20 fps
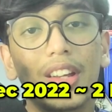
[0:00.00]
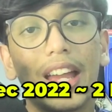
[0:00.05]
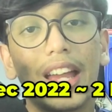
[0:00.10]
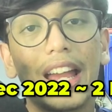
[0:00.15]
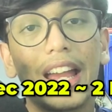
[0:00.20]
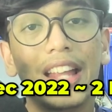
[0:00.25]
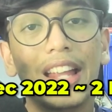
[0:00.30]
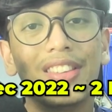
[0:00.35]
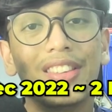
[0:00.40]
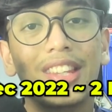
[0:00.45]

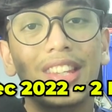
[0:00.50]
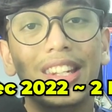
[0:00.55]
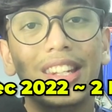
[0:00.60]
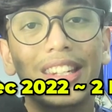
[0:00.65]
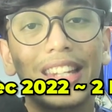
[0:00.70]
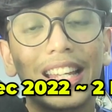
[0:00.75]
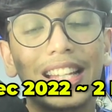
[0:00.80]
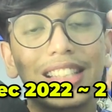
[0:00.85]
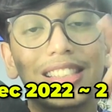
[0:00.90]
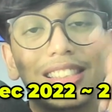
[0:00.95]
and the
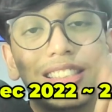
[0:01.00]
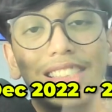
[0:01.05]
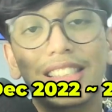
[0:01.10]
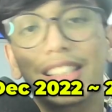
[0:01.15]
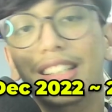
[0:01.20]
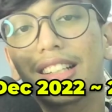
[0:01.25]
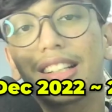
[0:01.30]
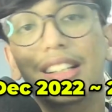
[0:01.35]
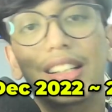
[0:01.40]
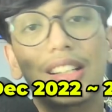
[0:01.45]
next
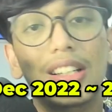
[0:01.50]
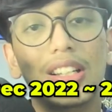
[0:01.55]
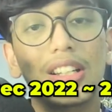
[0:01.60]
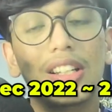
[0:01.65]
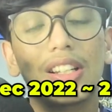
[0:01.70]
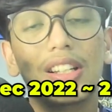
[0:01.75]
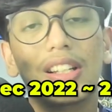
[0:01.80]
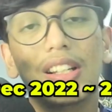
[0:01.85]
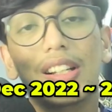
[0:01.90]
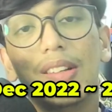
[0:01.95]
year
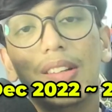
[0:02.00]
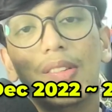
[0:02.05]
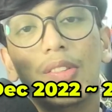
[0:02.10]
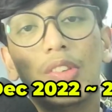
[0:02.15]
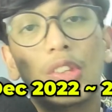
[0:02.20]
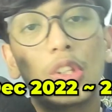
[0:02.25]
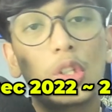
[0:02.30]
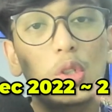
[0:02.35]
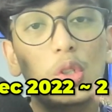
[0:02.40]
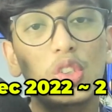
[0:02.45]

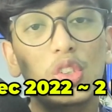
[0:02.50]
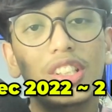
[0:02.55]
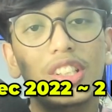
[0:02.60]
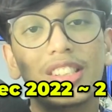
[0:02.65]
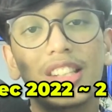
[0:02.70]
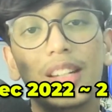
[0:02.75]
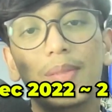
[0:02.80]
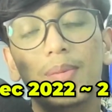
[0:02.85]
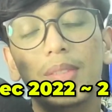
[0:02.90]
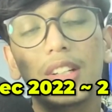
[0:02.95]
2
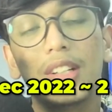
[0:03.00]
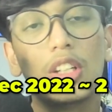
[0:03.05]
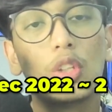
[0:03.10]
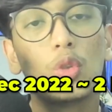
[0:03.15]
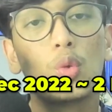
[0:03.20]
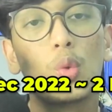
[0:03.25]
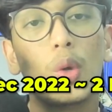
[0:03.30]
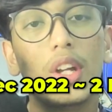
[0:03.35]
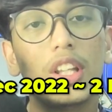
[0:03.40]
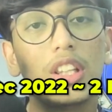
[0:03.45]
December
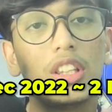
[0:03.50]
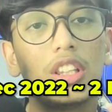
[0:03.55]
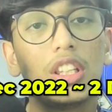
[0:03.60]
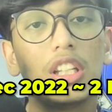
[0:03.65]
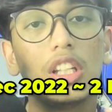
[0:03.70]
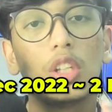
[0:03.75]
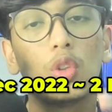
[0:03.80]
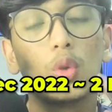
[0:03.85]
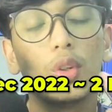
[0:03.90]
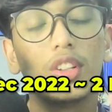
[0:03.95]

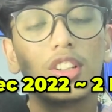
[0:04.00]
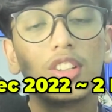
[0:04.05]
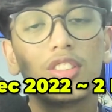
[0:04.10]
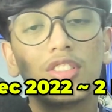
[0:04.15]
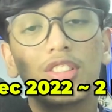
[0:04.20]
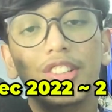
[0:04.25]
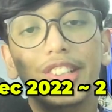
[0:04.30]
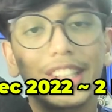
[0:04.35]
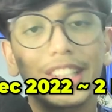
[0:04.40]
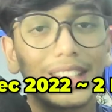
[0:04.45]

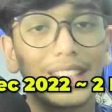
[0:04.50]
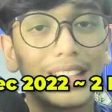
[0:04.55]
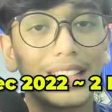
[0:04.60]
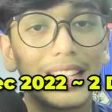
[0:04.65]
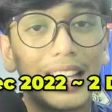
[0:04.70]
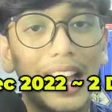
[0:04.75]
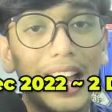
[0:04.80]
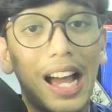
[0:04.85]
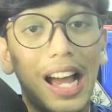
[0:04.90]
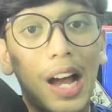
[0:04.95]
2023,
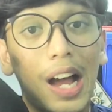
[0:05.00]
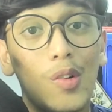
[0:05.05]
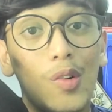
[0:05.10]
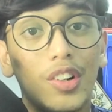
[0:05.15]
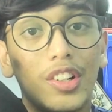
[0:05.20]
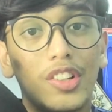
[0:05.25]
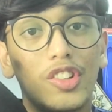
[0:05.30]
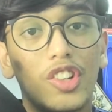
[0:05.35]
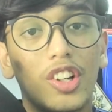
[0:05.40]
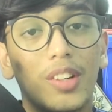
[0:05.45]
I
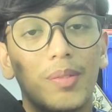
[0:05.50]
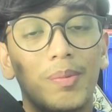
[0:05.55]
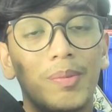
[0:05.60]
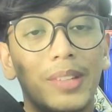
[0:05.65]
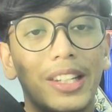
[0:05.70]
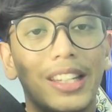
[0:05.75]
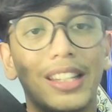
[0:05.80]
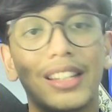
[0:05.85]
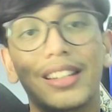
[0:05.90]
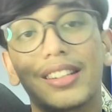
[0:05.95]
will not
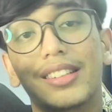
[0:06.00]
be